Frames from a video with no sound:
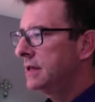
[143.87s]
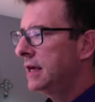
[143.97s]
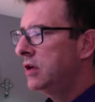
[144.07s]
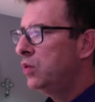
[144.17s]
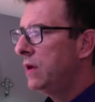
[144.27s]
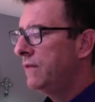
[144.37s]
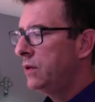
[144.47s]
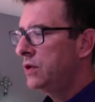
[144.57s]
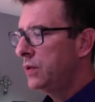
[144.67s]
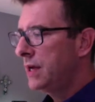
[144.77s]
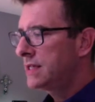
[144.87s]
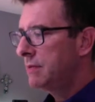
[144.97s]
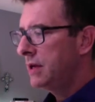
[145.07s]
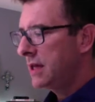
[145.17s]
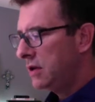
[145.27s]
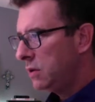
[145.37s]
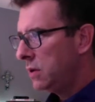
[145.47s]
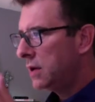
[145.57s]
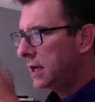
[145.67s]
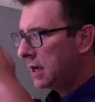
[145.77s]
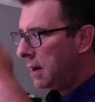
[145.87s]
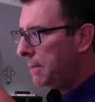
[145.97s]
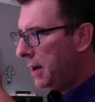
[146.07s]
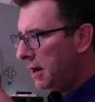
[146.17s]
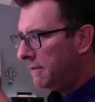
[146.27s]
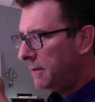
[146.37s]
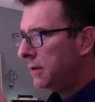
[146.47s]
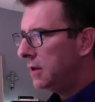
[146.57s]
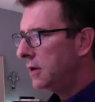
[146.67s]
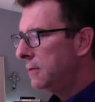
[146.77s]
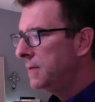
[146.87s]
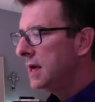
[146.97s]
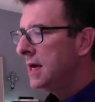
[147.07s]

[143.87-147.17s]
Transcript: Like if you're doing something that you were looking above and below,